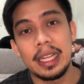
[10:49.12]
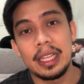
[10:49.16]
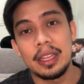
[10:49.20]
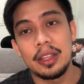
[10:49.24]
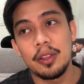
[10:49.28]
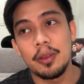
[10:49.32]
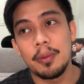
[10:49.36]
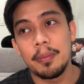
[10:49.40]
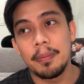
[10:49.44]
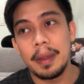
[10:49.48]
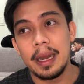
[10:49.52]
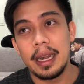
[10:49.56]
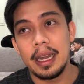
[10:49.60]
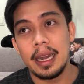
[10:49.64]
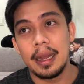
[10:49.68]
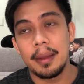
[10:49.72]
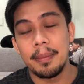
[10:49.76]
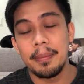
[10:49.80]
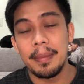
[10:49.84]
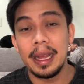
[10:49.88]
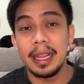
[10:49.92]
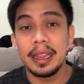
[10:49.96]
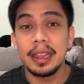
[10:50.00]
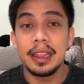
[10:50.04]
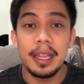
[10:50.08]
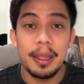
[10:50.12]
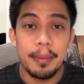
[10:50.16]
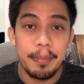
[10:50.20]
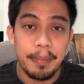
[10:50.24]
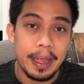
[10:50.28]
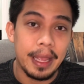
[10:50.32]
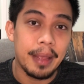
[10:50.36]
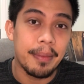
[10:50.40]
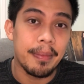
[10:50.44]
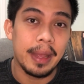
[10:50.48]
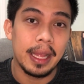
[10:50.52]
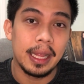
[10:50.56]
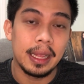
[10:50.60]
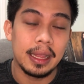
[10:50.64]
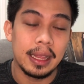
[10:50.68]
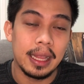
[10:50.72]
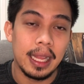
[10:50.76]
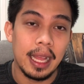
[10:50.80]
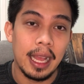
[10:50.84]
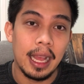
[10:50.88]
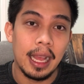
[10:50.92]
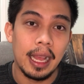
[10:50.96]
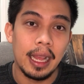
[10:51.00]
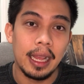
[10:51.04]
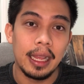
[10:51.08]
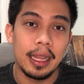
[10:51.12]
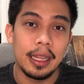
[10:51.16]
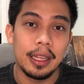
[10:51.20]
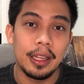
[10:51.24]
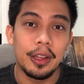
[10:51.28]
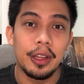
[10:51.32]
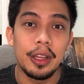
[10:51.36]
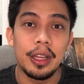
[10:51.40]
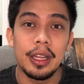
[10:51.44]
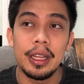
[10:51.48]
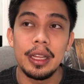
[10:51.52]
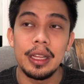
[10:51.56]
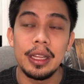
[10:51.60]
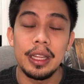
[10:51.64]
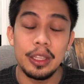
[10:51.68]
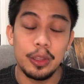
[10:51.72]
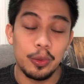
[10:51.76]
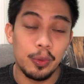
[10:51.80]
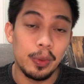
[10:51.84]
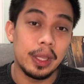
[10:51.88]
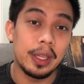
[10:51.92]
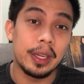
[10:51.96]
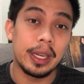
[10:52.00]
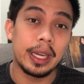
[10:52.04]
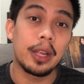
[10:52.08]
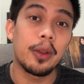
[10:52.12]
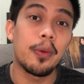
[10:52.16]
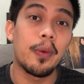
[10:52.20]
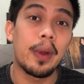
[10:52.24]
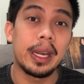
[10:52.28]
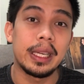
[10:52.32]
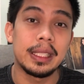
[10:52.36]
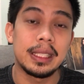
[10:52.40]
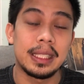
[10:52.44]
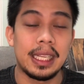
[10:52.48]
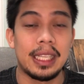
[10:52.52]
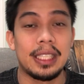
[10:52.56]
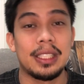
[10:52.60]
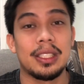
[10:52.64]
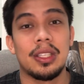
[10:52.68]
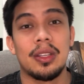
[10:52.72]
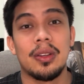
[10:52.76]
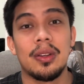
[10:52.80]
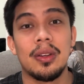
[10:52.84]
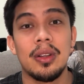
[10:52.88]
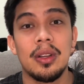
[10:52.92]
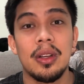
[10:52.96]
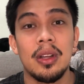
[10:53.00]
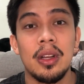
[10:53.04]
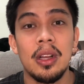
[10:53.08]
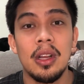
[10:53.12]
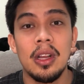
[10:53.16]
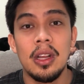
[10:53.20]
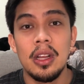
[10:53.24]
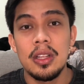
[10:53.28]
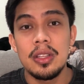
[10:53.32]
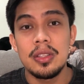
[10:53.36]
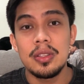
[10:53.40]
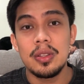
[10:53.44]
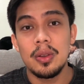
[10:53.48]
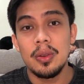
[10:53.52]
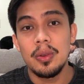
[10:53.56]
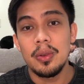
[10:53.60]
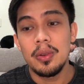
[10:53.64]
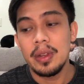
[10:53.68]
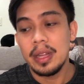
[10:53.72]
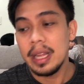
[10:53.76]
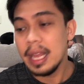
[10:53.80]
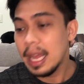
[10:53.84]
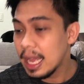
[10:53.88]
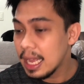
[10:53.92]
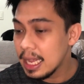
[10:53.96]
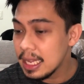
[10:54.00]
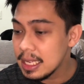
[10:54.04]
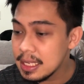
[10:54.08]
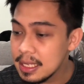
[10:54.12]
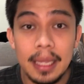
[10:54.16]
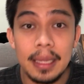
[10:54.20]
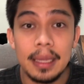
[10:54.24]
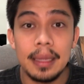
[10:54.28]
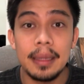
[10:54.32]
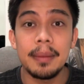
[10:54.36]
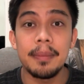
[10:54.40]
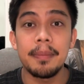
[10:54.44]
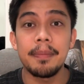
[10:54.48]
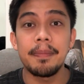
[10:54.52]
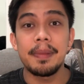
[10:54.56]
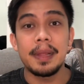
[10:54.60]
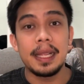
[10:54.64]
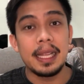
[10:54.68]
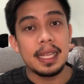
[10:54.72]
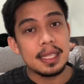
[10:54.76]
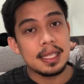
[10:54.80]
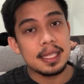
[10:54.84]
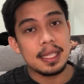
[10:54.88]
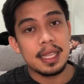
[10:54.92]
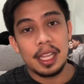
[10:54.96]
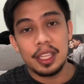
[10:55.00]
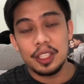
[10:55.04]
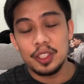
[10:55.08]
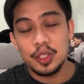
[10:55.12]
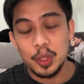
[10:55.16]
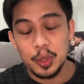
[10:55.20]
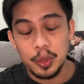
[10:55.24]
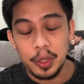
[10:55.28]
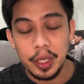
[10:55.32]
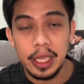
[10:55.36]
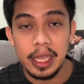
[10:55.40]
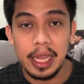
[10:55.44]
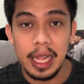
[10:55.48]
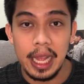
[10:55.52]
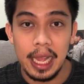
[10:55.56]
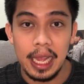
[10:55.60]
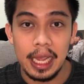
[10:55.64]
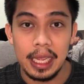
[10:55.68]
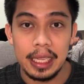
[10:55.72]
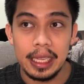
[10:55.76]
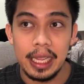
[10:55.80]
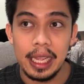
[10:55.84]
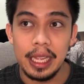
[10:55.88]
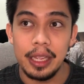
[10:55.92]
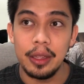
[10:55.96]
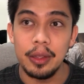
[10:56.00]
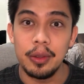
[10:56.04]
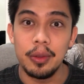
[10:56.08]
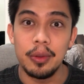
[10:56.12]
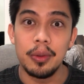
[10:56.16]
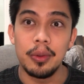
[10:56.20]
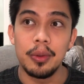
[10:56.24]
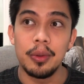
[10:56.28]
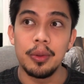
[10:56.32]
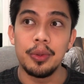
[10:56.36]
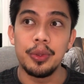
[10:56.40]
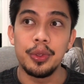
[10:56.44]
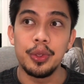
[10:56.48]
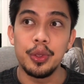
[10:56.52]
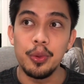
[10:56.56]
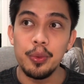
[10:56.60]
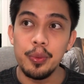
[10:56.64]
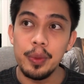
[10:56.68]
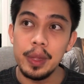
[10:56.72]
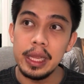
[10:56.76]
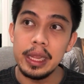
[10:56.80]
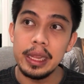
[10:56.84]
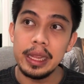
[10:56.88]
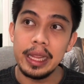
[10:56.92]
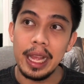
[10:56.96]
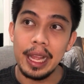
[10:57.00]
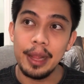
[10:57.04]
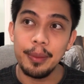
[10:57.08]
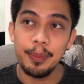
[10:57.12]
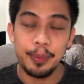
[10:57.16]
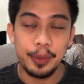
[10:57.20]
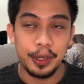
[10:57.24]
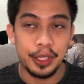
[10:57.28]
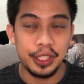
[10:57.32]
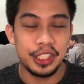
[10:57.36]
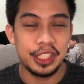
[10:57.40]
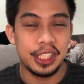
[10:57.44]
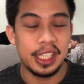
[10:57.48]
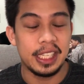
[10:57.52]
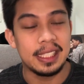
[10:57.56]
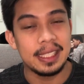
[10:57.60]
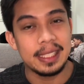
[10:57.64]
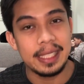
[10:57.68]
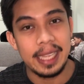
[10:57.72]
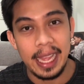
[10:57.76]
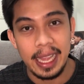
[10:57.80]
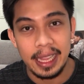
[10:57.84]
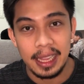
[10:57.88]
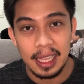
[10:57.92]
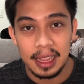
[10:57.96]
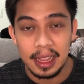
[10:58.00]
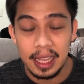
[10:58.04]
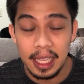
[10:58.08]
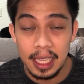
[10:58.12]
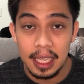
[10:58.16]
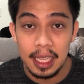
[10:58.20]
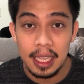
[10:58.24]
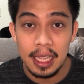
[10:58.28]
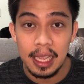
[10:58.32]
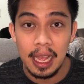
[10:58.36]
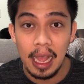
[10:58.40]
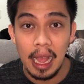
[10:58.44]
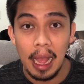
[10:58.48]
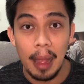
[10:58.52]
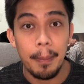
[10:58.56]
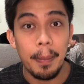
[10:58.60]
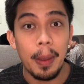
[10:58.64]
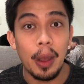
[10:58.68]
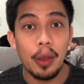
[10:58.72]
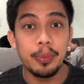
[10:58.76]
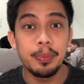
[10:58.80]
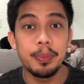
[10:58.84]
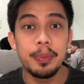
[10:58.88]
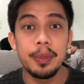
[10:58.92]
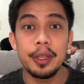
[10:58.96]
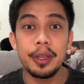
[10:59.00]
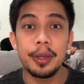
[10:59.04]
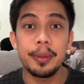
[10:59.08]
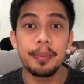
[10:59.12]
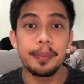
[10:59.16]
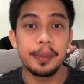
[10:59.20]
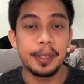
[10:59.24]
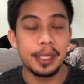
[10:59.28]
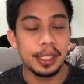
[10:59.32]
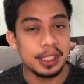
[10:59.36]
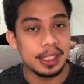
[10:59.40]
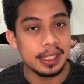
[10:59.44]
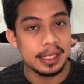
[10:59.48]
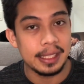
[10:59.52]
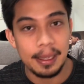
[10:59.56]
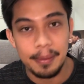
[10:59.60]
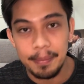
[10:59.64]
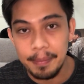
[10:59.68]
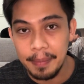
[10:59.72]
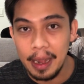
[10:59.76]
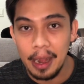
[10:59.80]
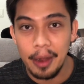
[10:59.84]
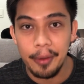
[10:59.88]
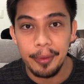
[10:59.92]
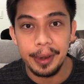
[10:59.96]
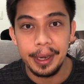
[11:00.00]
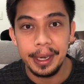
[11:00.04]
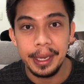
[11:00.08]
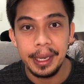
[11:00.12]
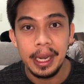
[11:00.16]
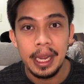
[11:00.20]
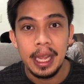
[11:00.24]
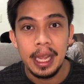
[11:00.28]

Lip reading: yung parang monthly payment na it will require sa inyo. So guys, please ensure lang na yung you will not purchase anything above your purchasing power,